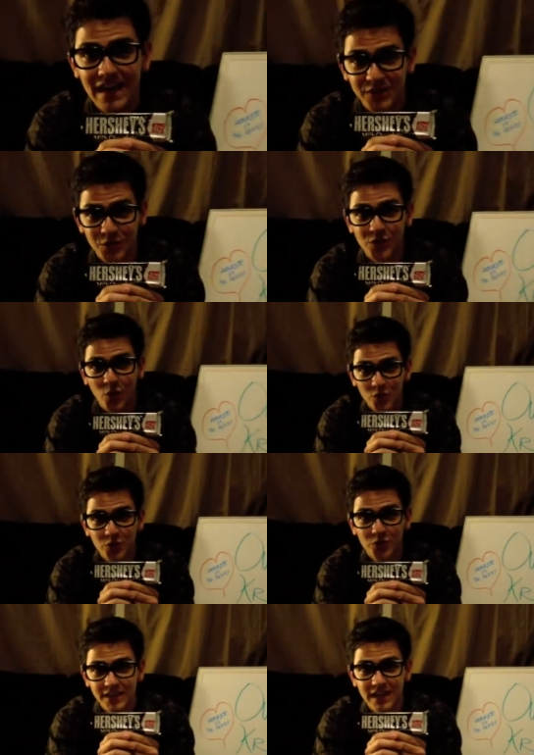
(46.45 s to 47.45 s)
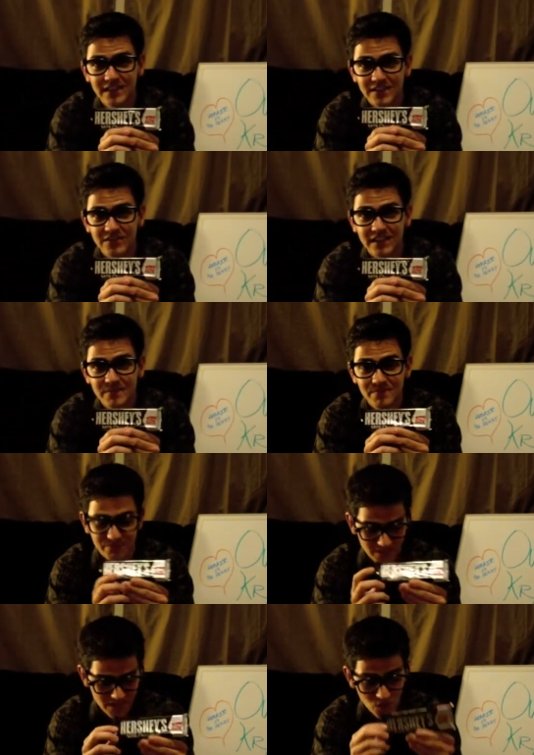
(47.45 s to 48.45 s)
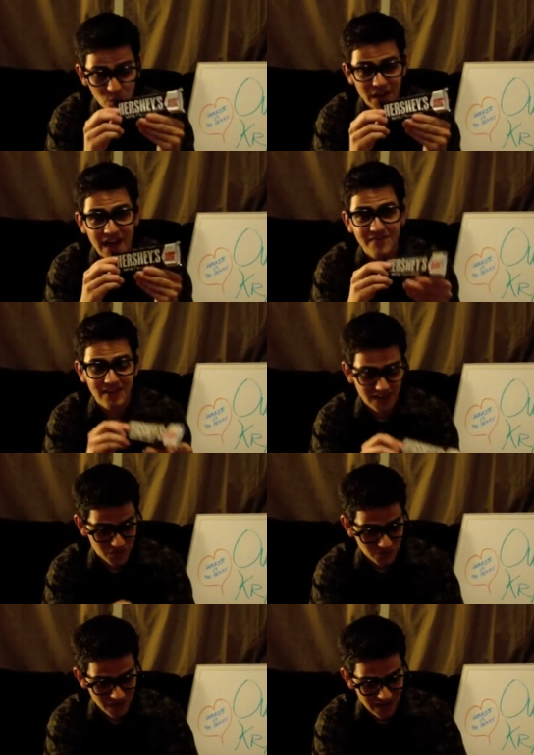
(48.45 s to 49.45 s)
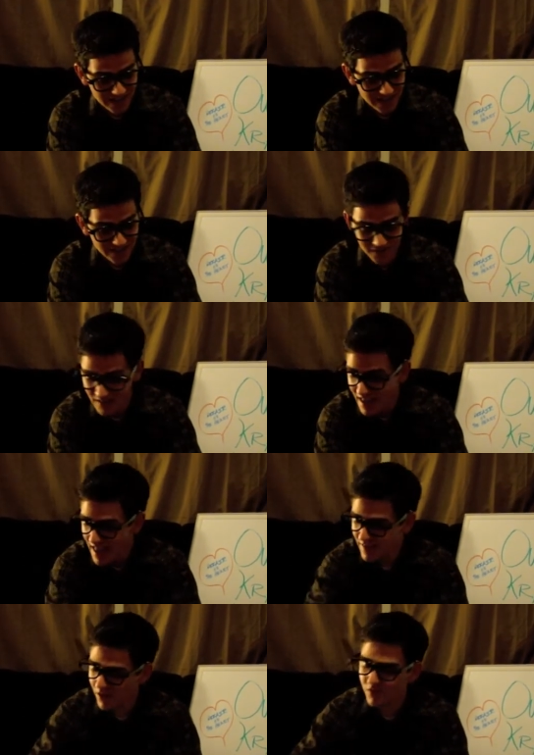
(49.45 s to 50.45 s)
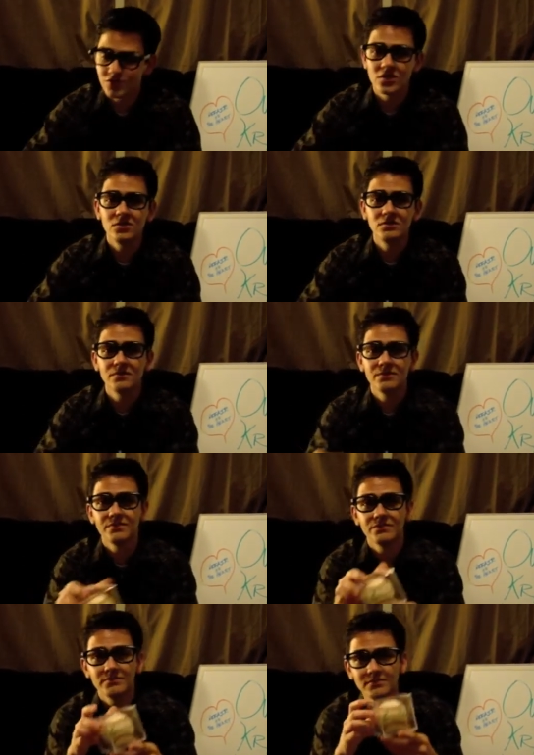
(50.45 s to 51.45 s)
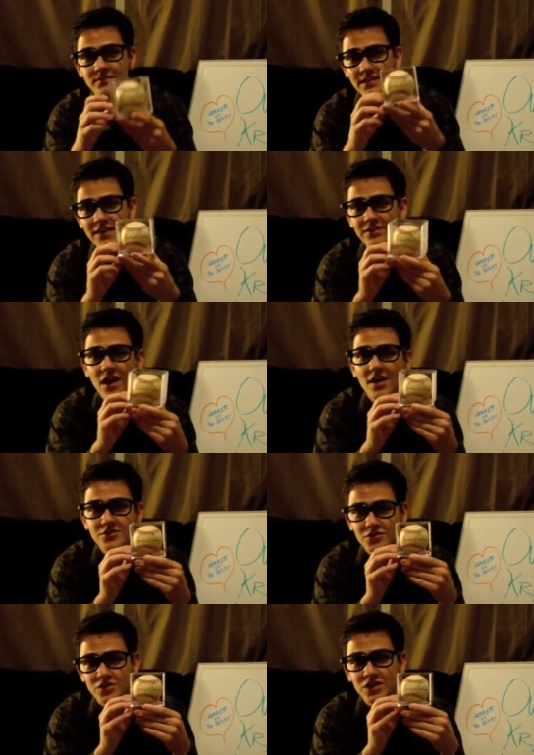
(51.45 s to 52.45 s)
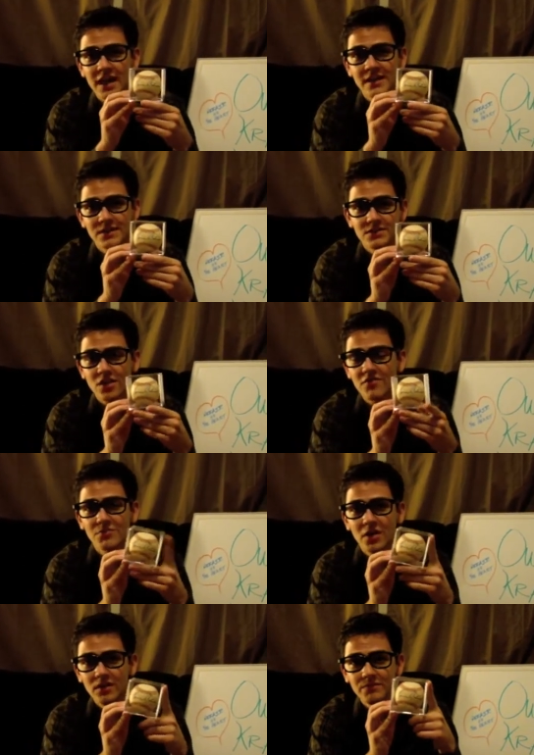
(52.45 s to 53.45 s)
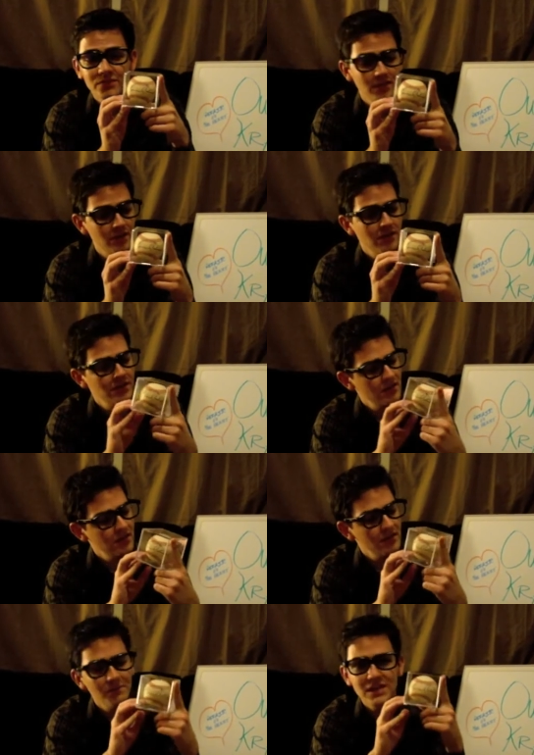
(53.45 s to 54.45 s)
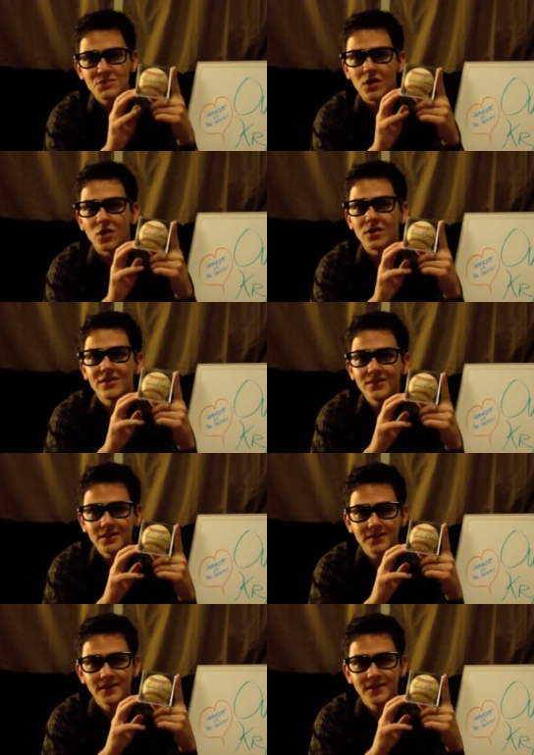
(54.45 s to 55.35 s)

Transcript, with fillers: and your own creativity. We have that supplied here. And also, Kevin Costner signed softball baseball rather.